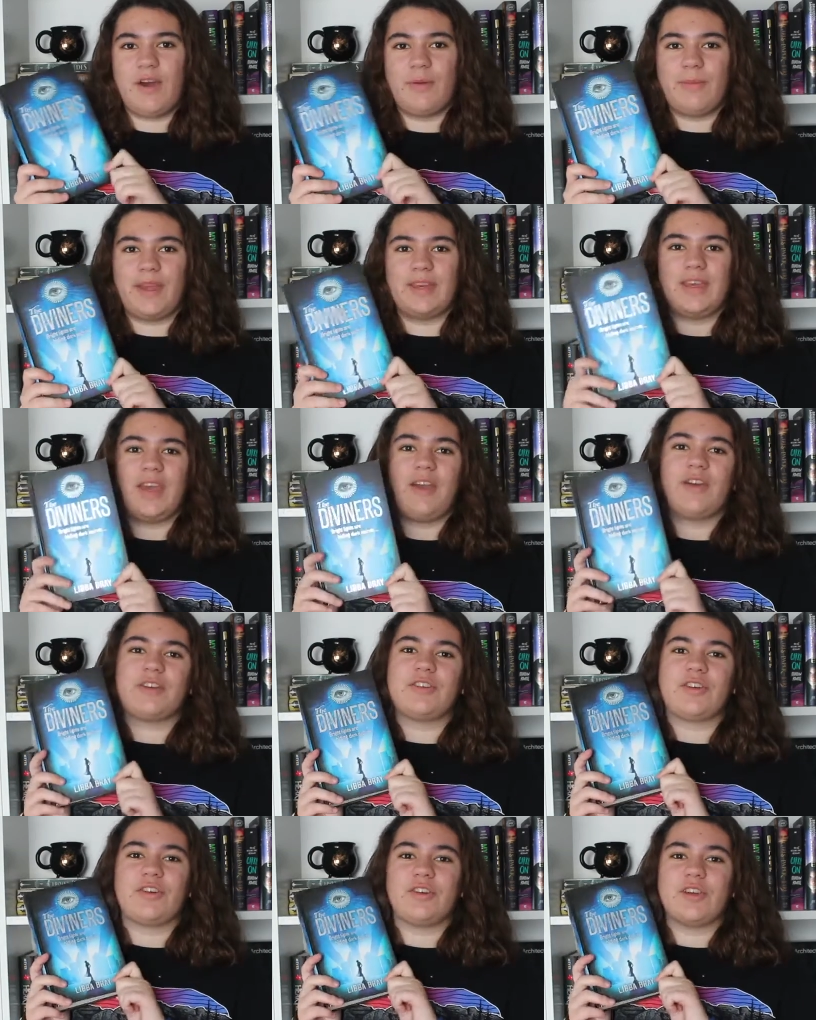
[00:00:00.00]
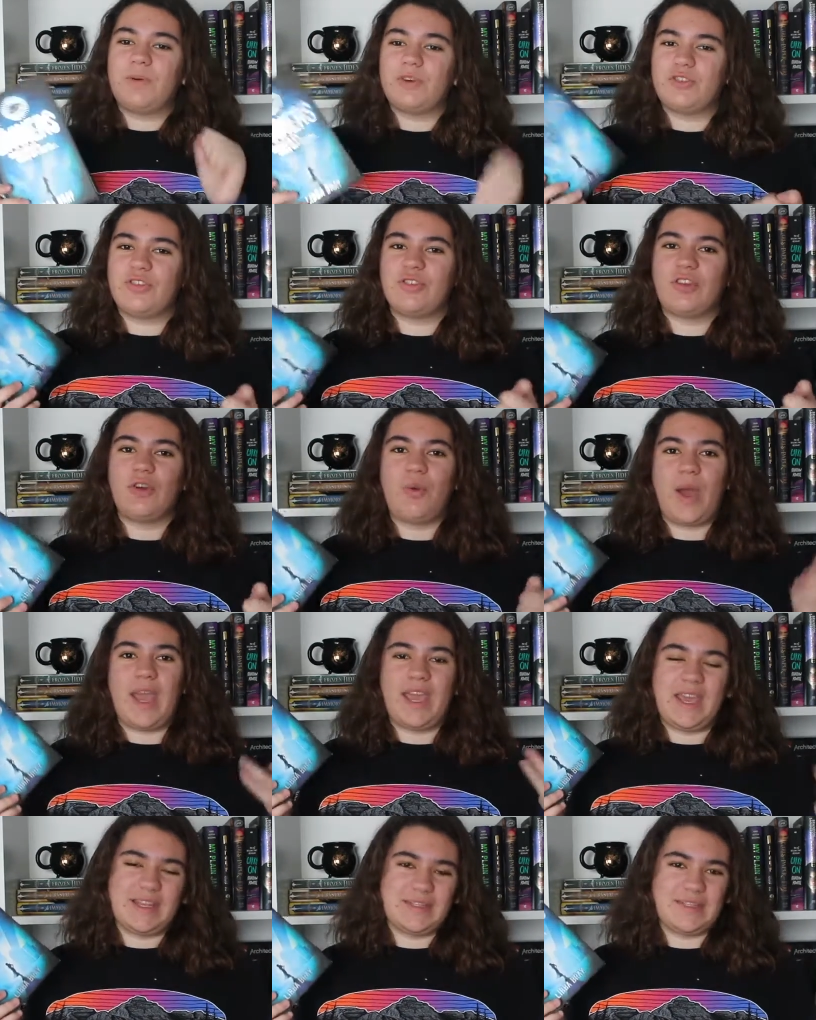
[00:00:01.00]
our main character, pushes her
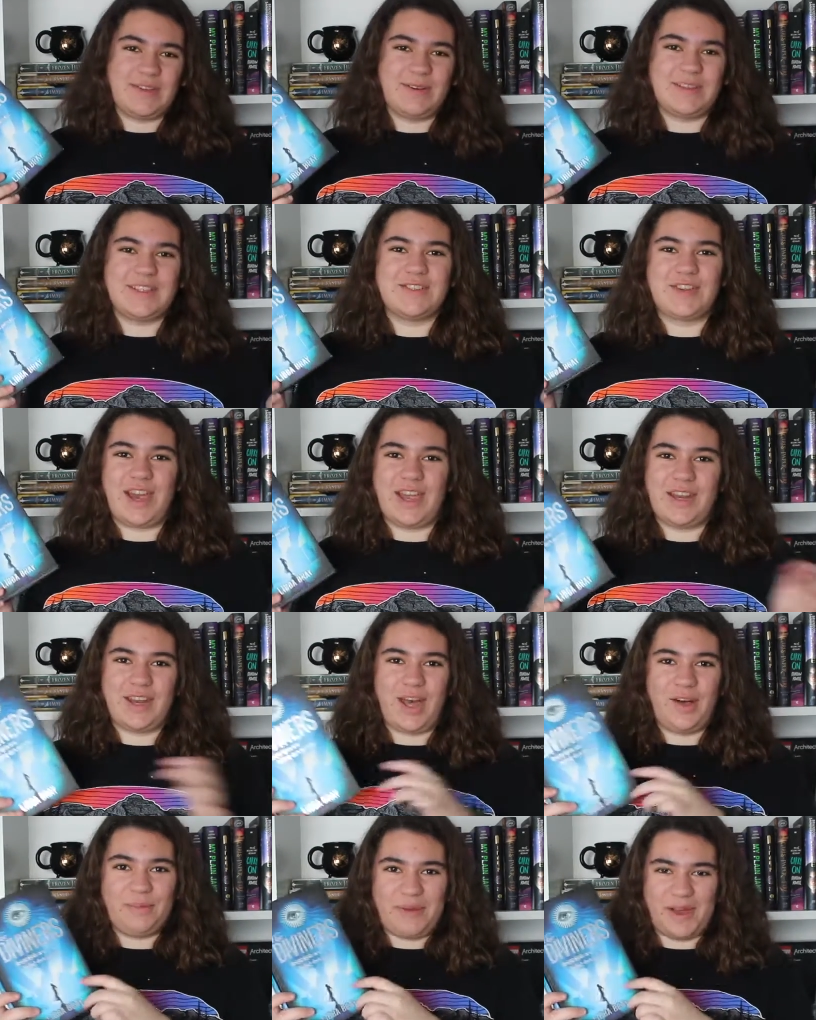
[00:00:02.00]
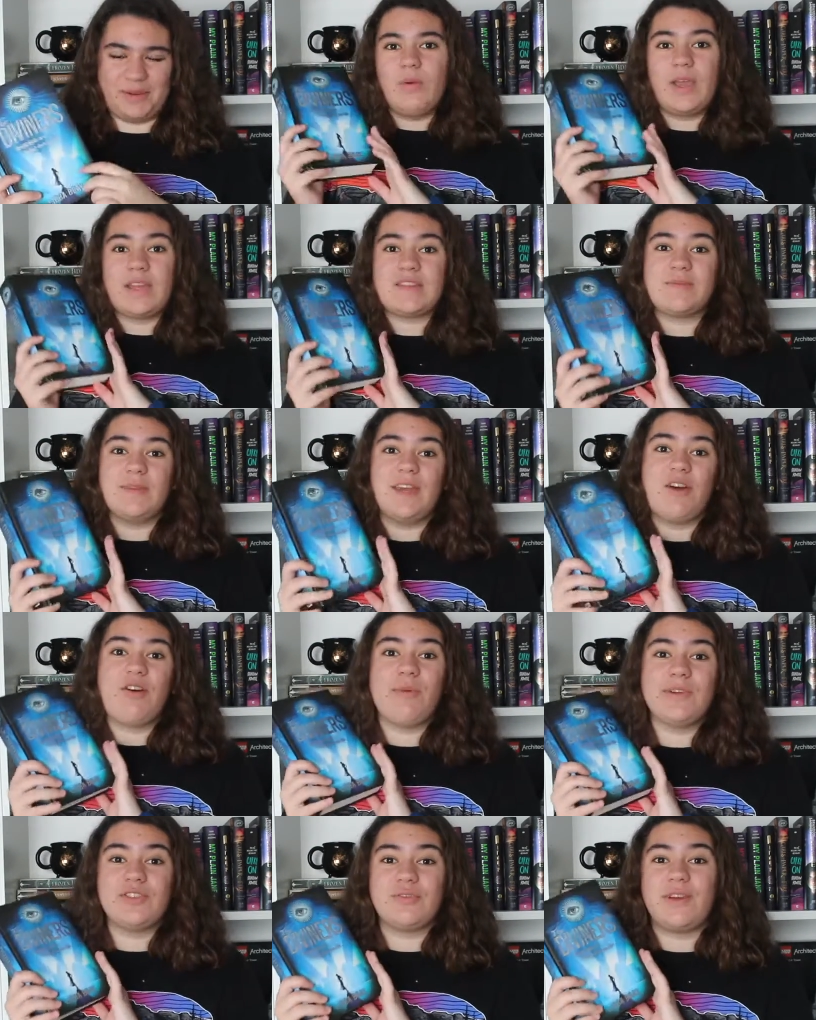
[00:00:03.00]
way into it to try and help out. We get to meet a
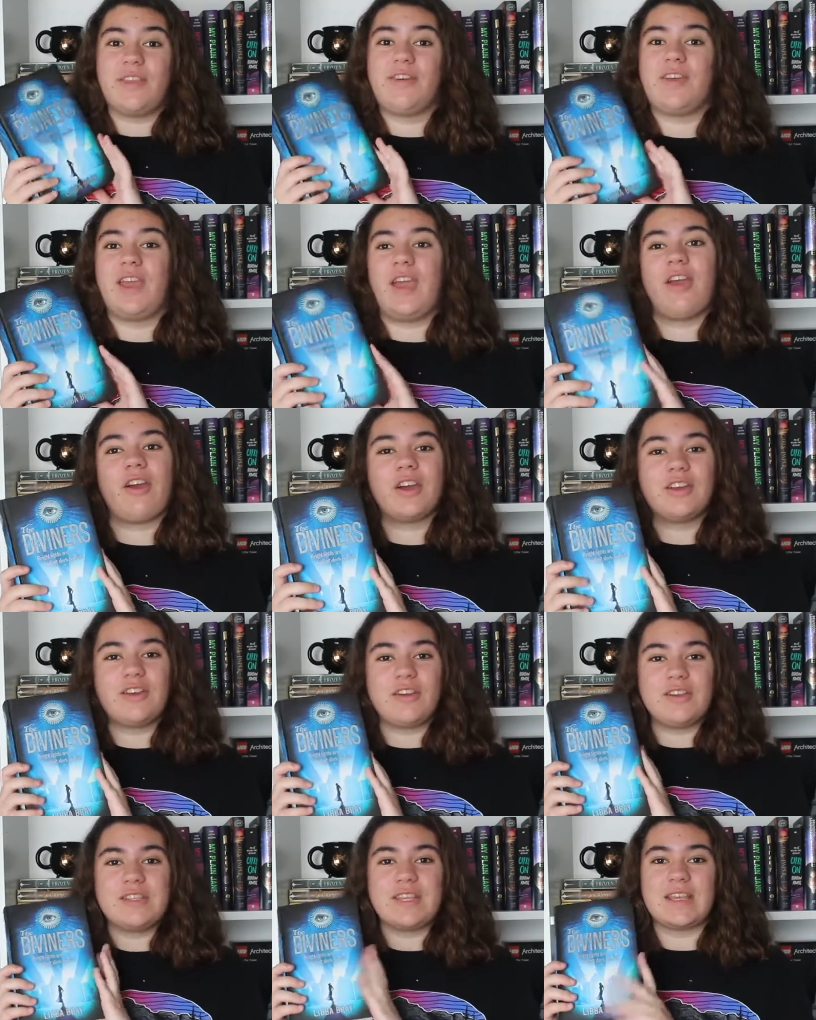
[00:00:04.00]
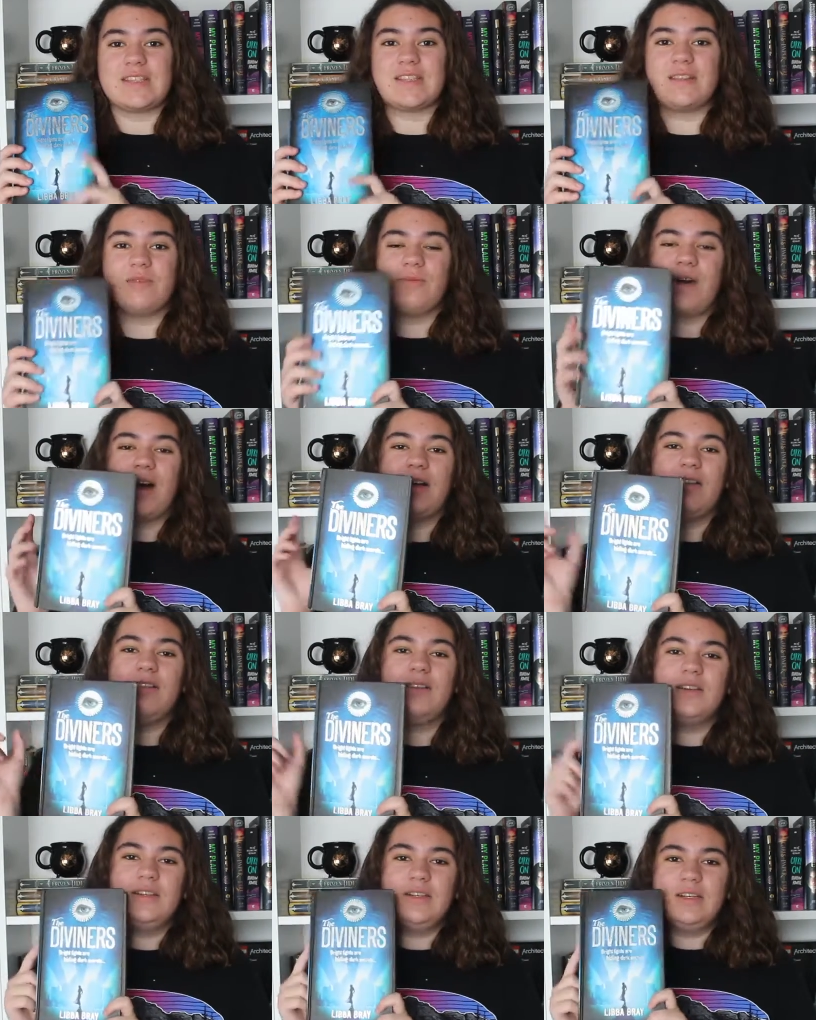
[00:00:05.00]
whole bunch of other characters as
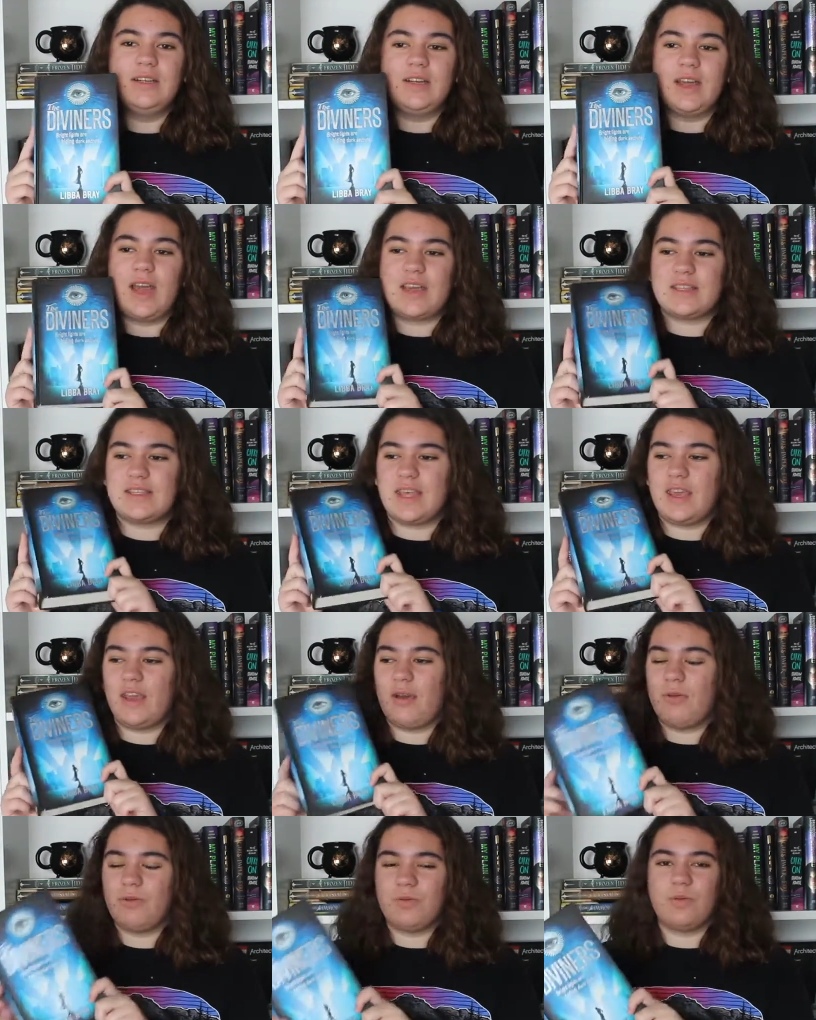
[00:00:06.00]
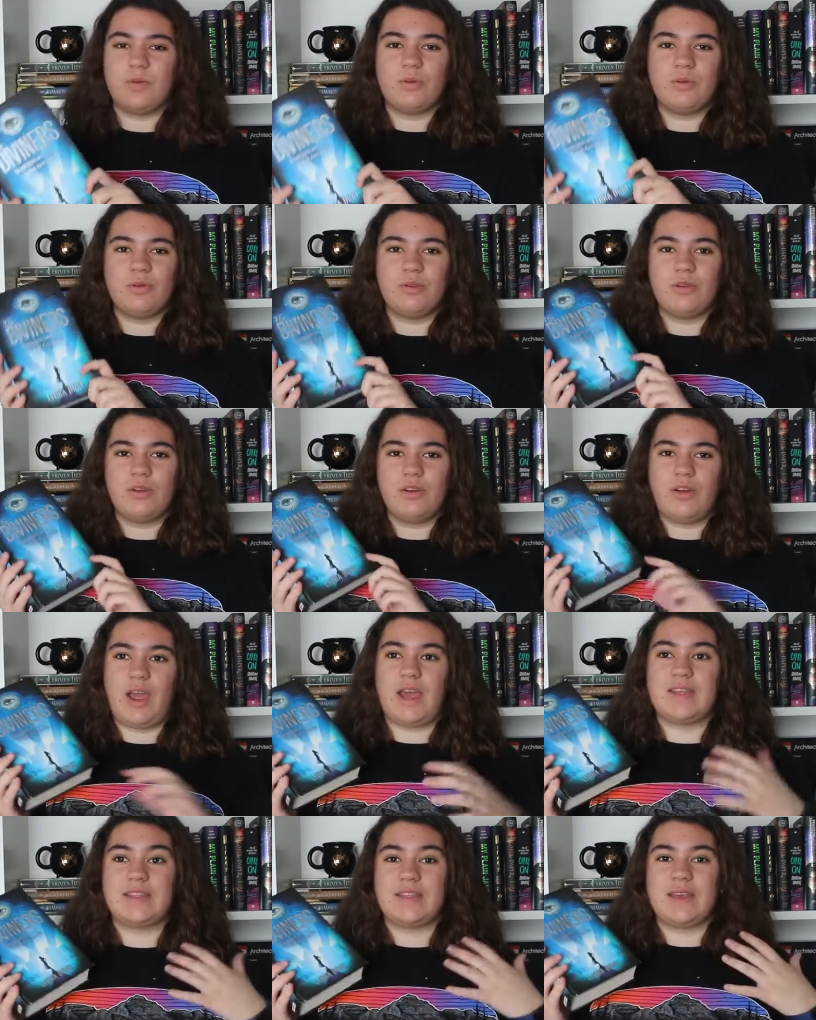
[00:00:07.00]
well as they go through, or
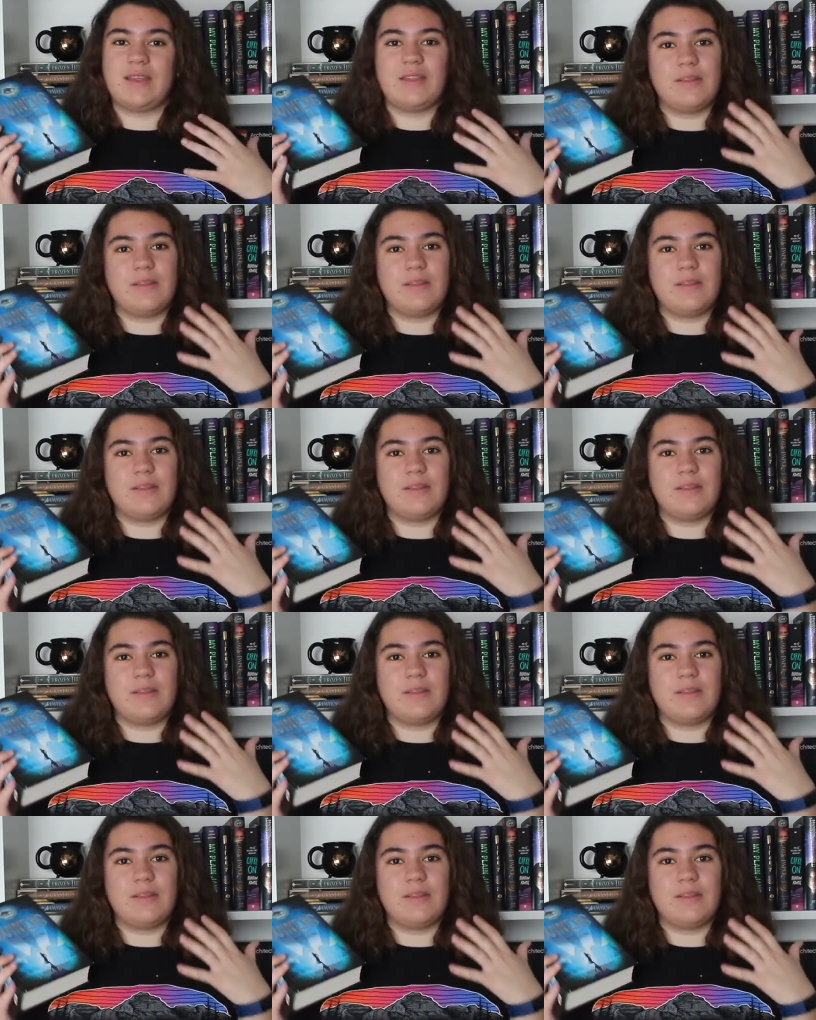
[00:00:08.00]
as